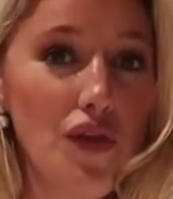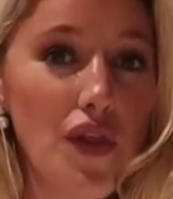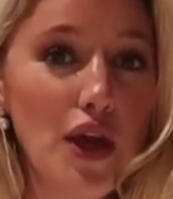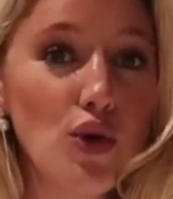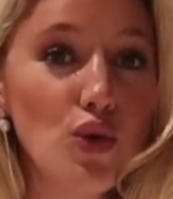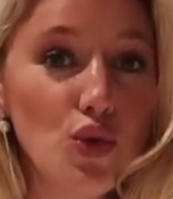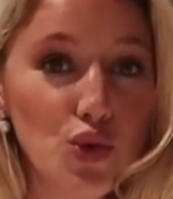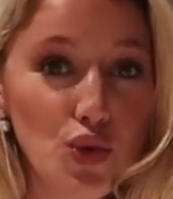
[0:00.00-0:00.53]
that
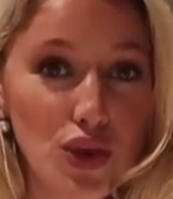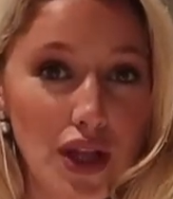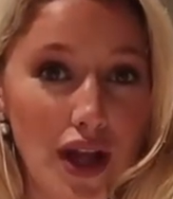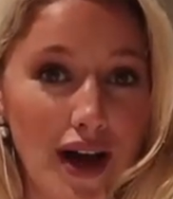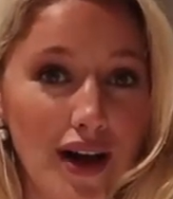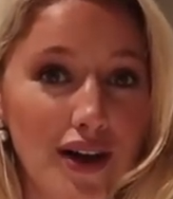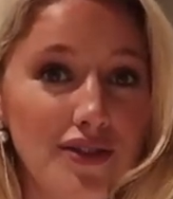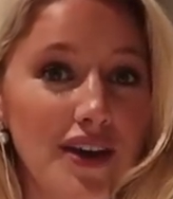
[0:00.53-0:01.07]
they all
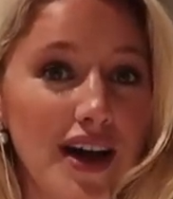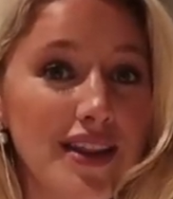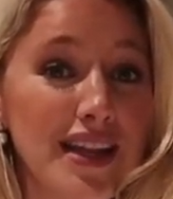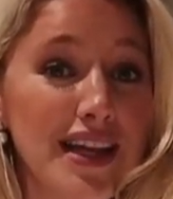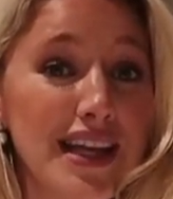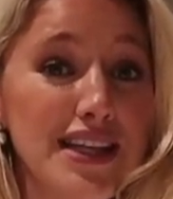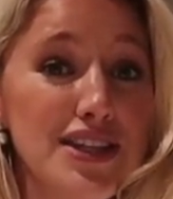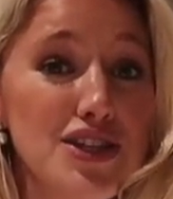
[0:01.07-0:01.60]
love and
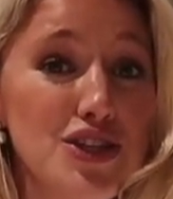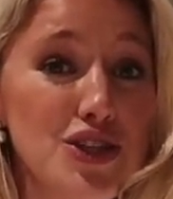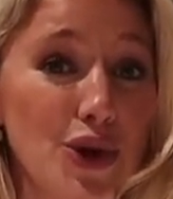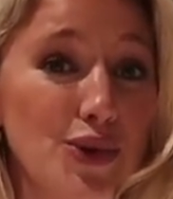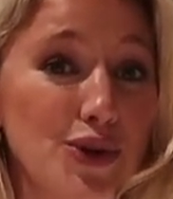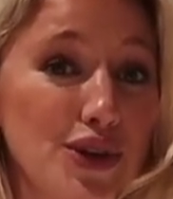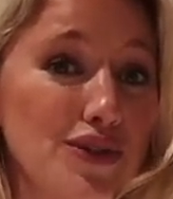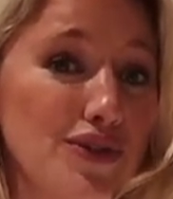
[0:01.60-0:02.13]
that is
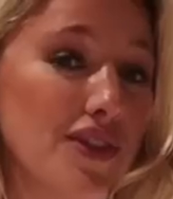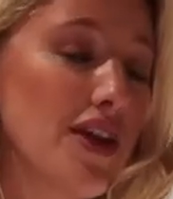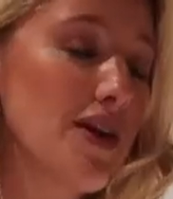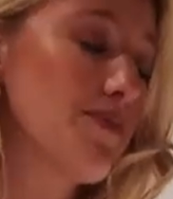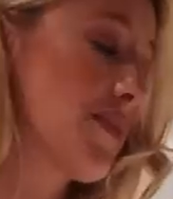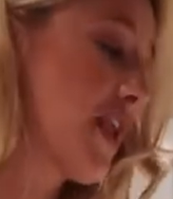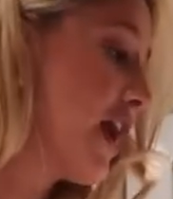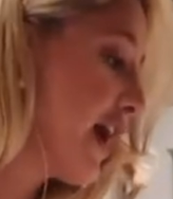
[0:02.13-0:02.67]
so good for
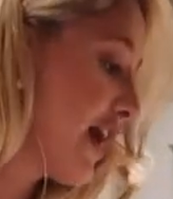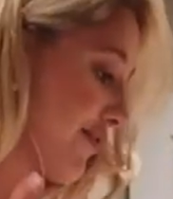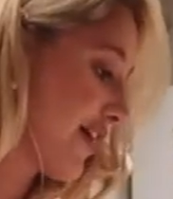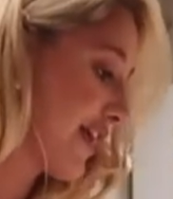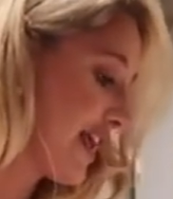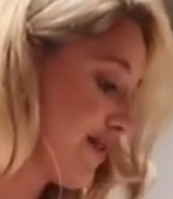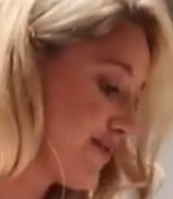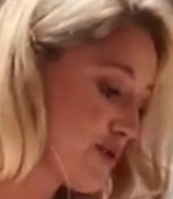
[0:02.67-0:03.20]
them. If
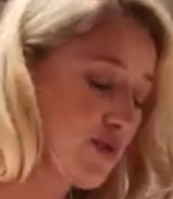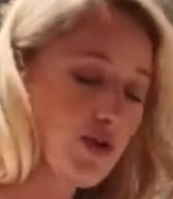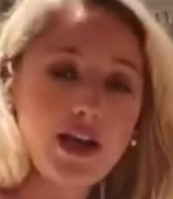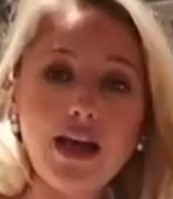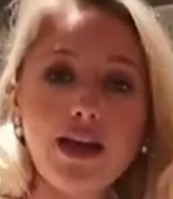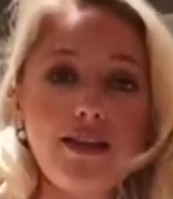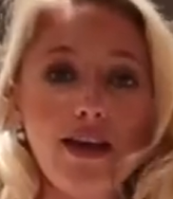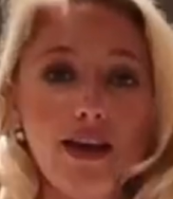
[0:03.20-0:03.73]
I keep
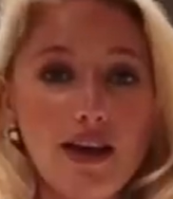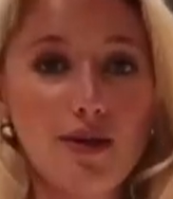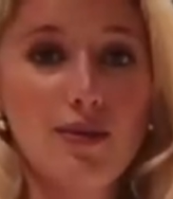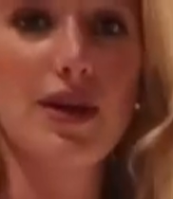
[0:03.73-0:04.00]
talking, they're going